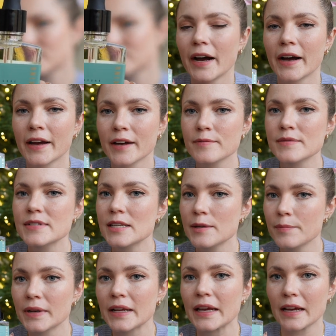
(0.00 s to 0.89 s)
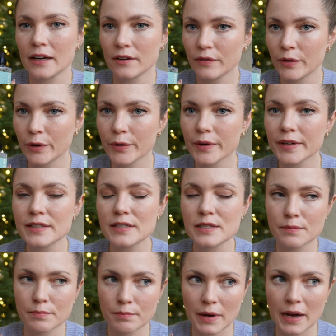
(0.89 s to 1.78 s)
I am deeply
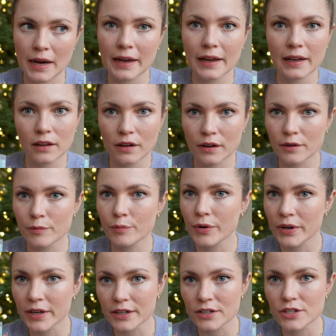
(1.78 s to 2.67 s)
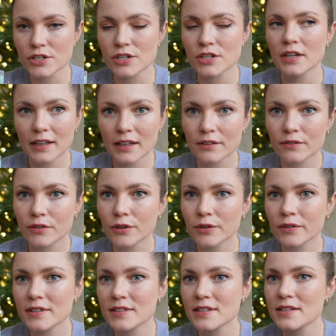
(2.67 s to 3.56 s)
influenced by a lot of British
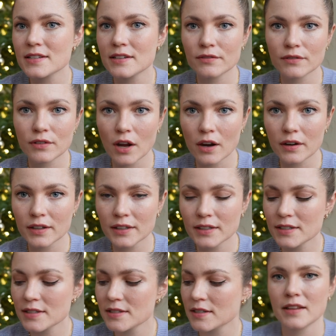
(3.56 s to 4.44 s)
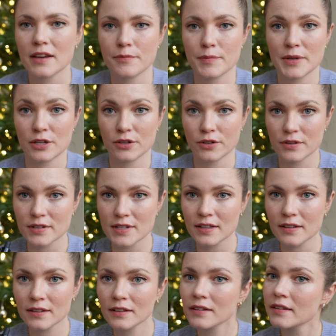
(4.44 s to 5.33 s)
influencers and vloggers. They've been
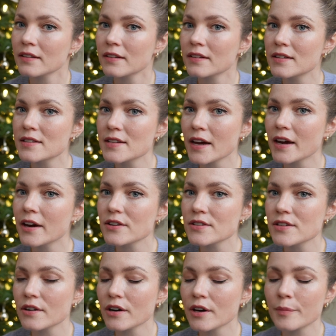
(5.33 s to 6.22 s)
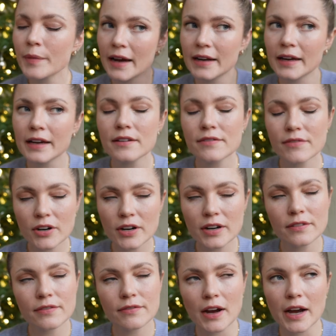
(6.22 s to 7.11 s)
using this hair serum and I have
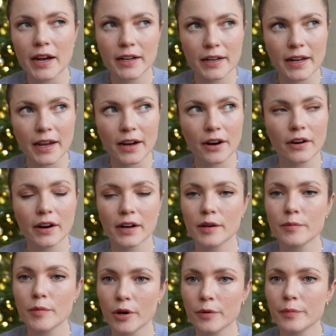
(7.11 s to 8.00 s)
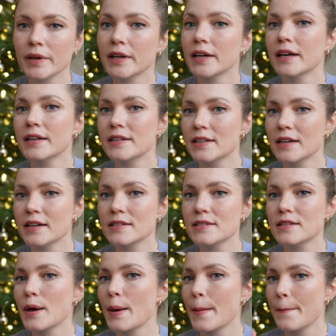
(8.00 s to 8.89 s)
very fine hair and I'm hoping it
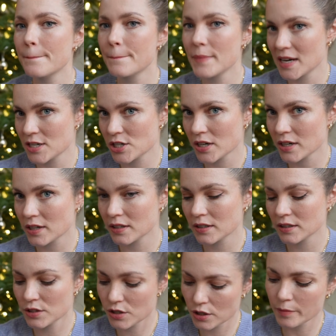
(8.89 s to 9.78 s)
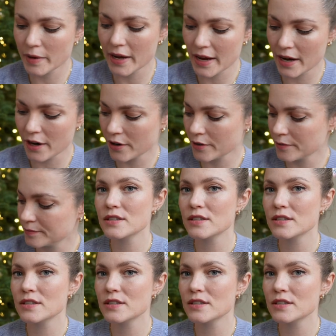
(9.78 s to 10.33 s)
does magic to my hair.